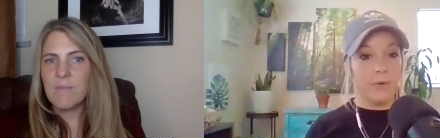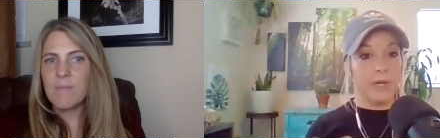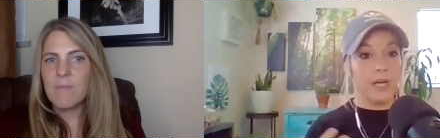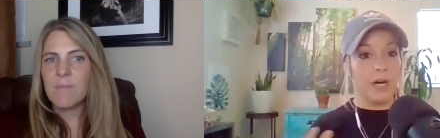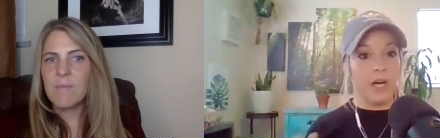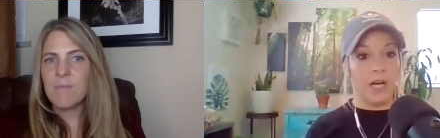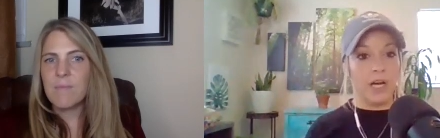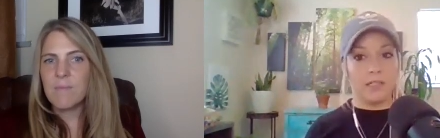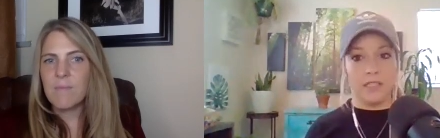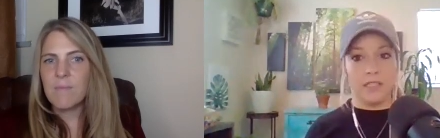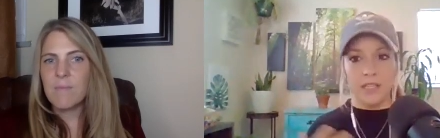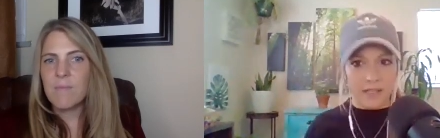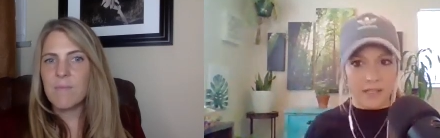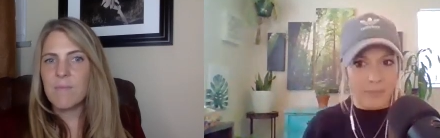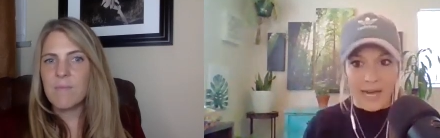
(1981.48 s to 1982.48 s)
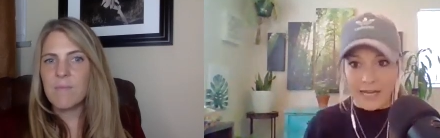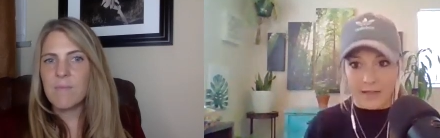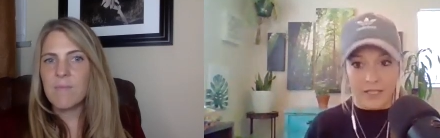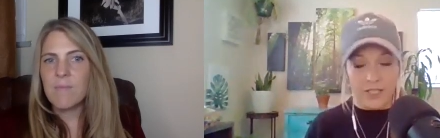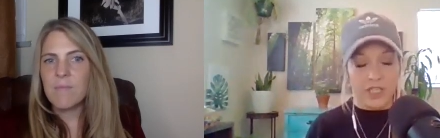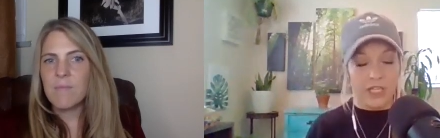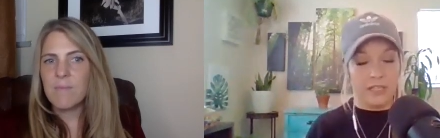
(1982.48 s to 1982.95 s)
Speaker 1: going on, gut
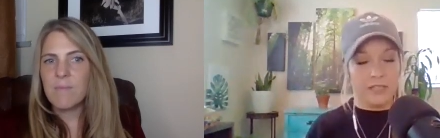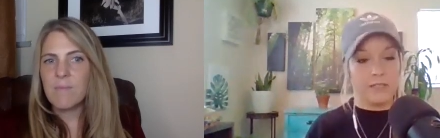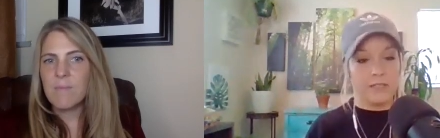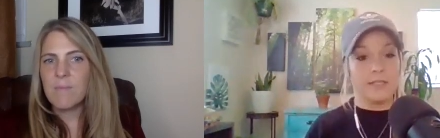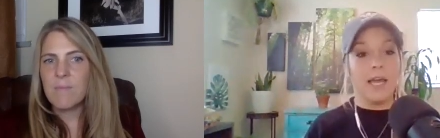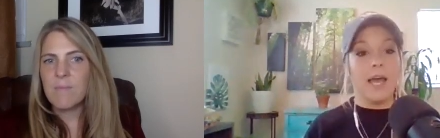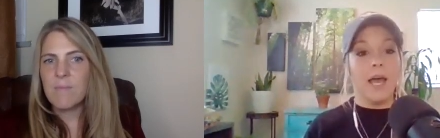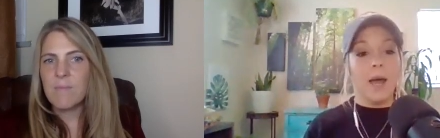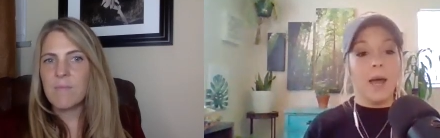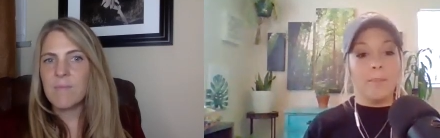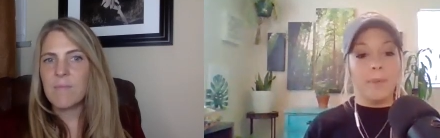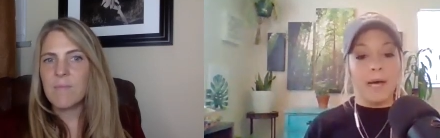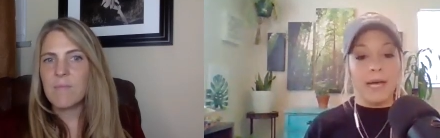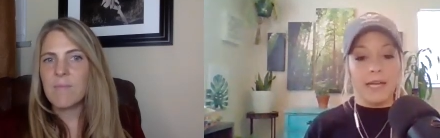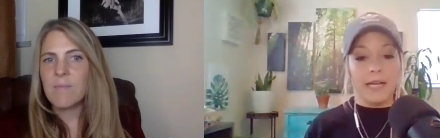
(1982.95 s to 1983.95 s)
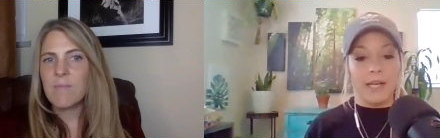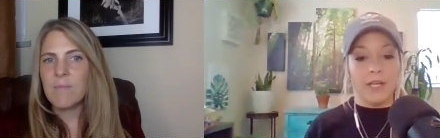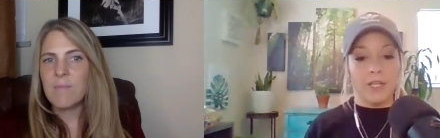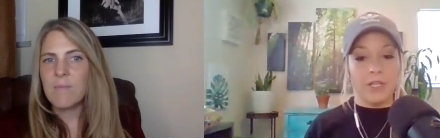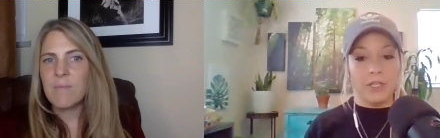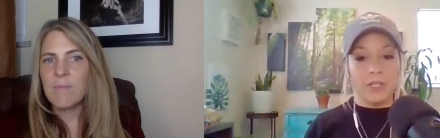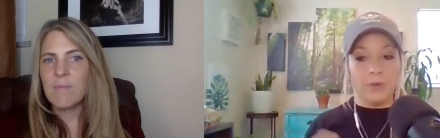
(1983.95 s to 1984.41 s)
pathogens. But
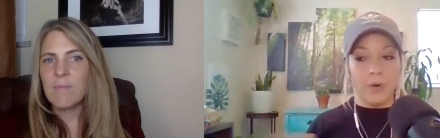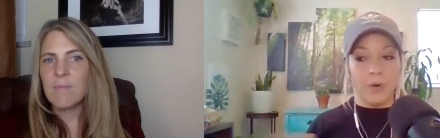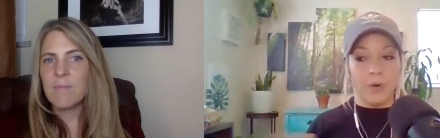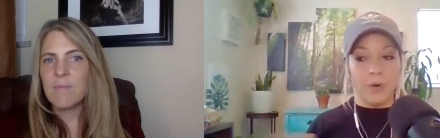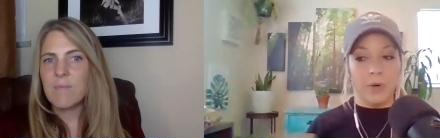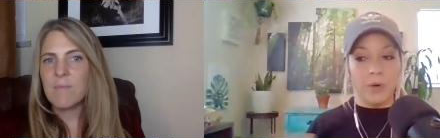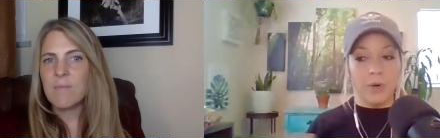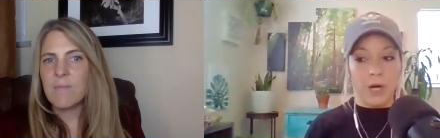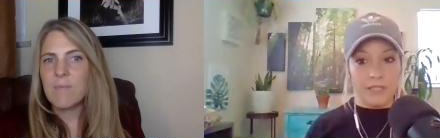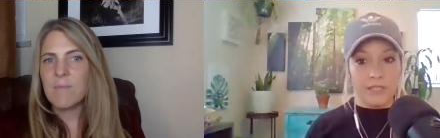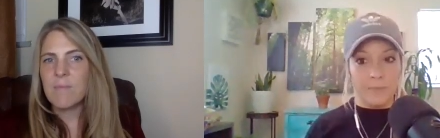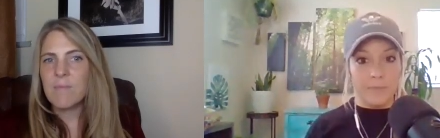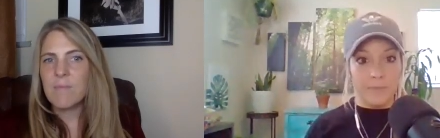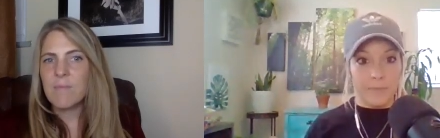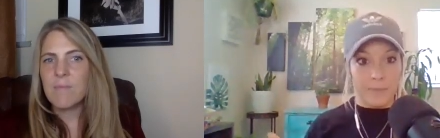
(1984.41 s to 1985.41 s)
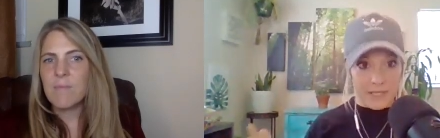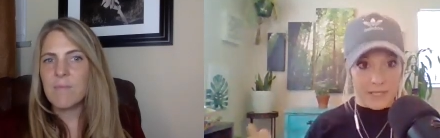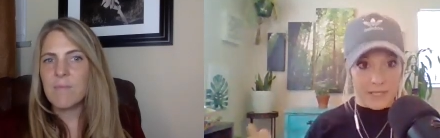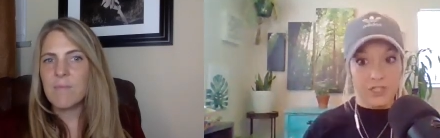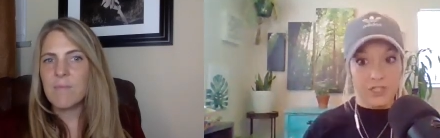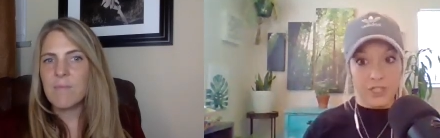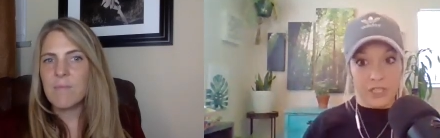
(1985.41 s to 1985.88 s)
you also need to
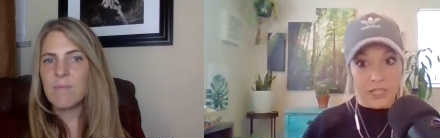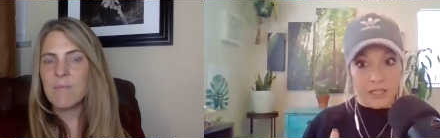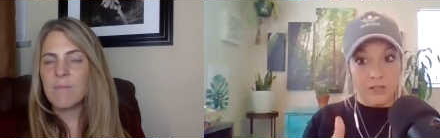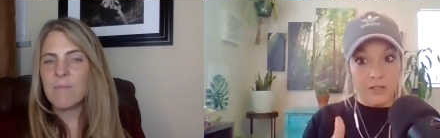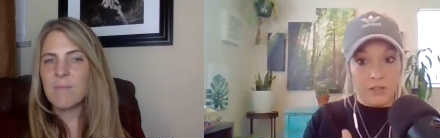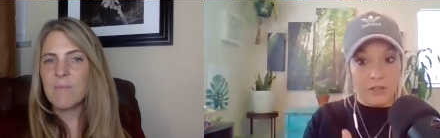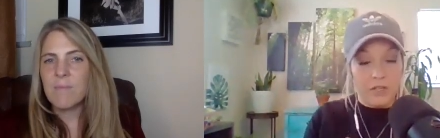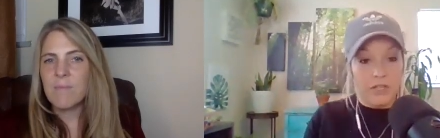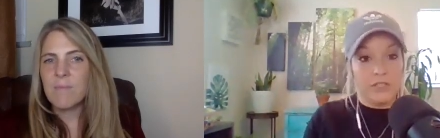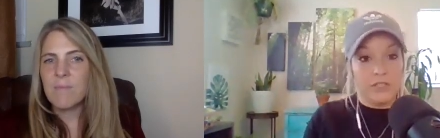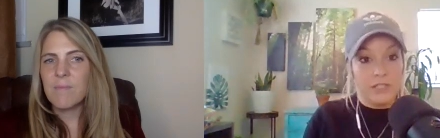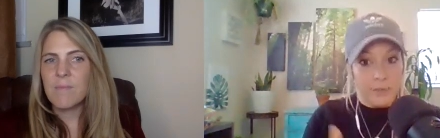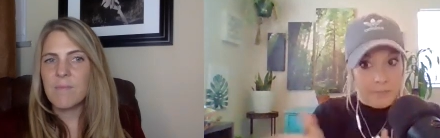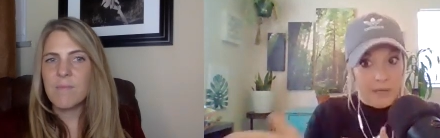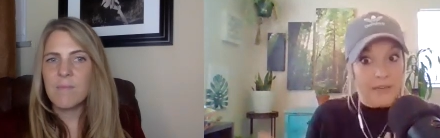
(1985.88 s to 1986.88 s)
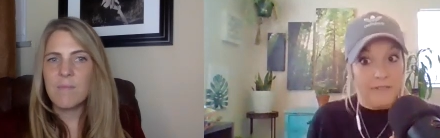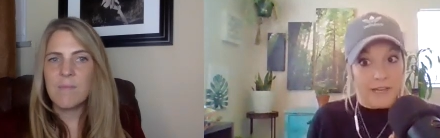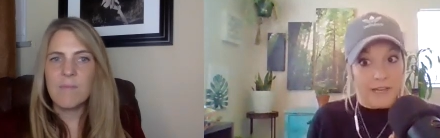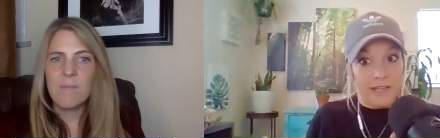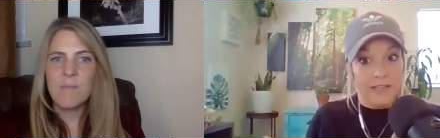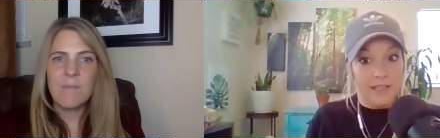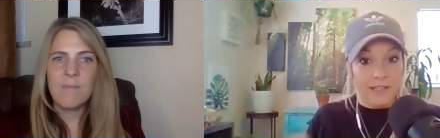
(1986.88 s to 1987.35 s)
potentially learn to
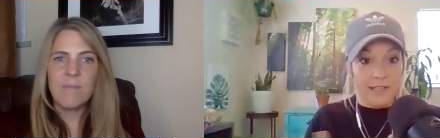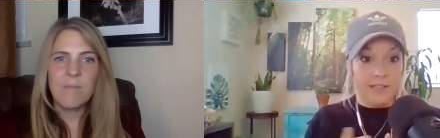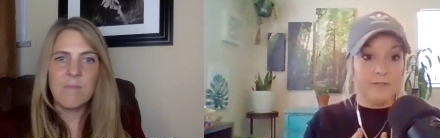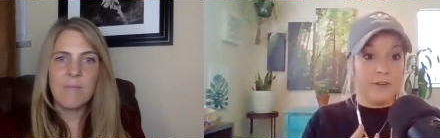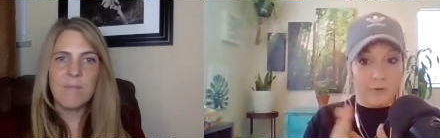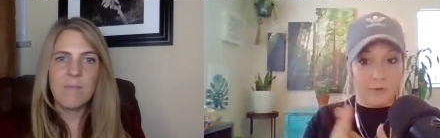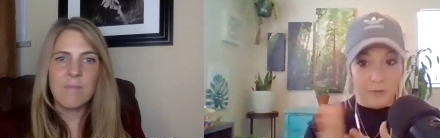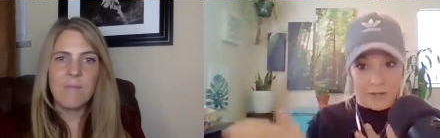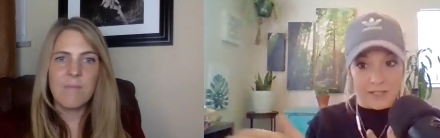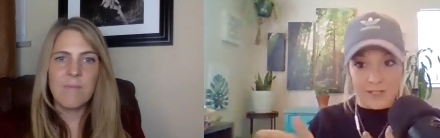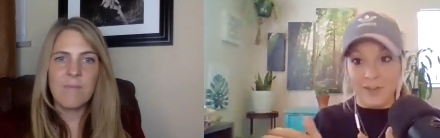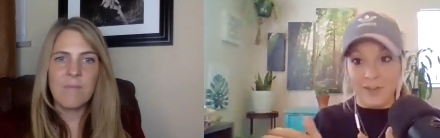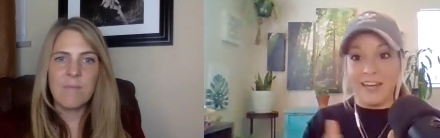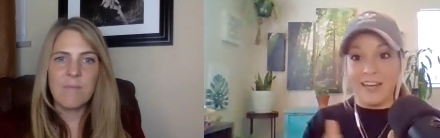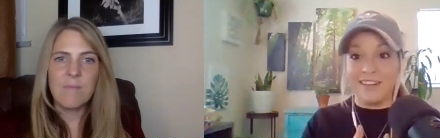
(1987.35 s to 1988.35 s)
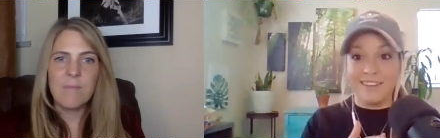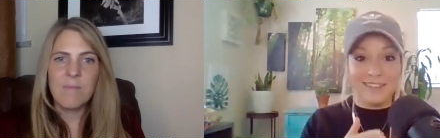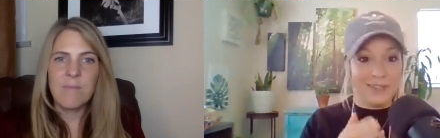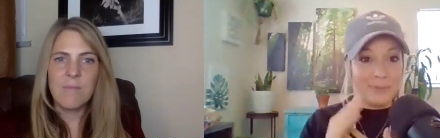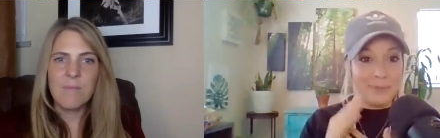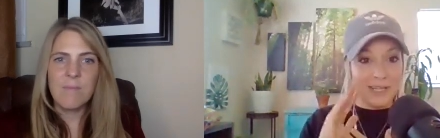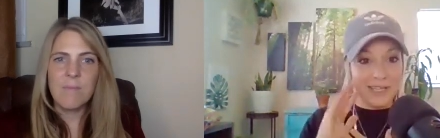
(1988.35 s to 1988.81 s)
pivot. If you're a Friends fan,
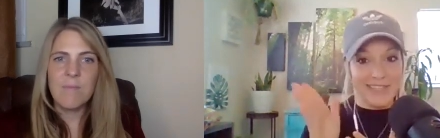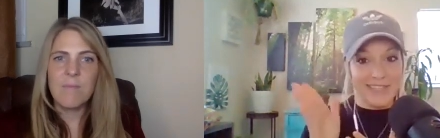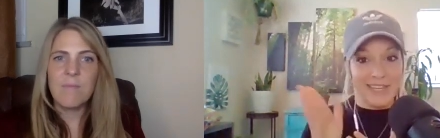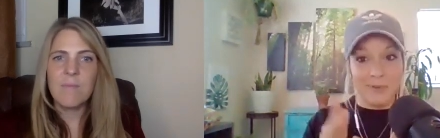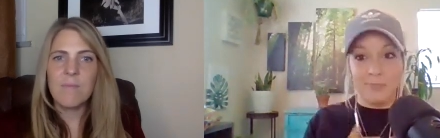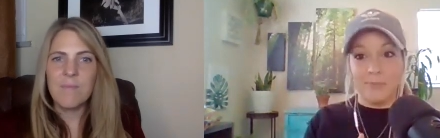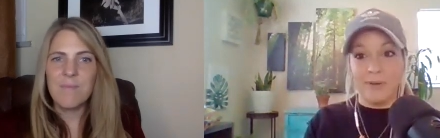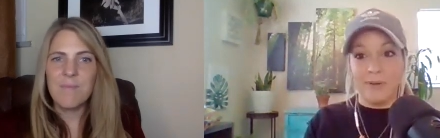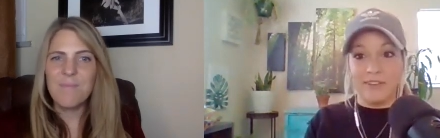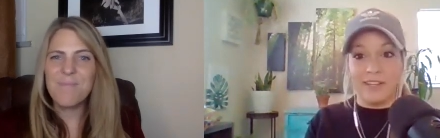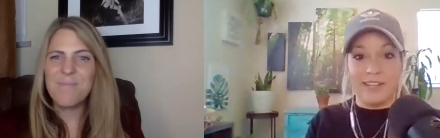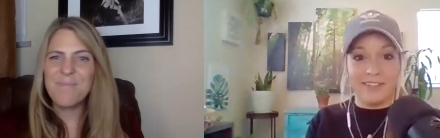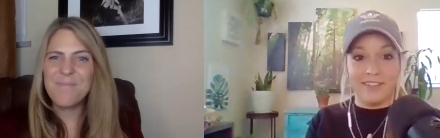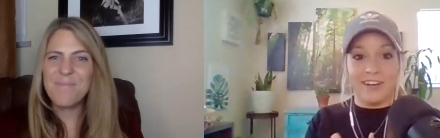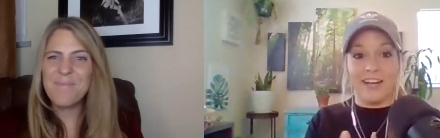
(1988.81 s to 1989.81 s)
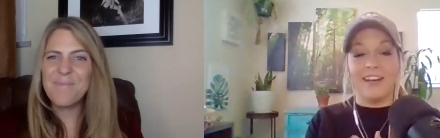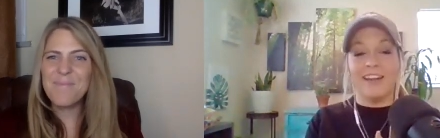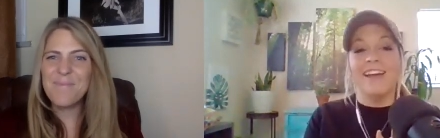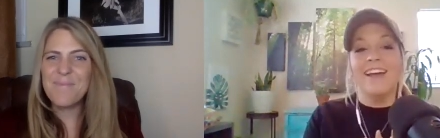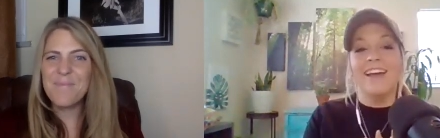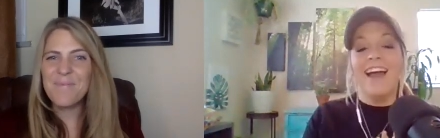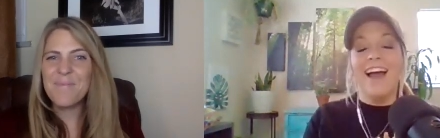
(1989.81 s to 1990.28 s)
you're probably saying pivot in your head.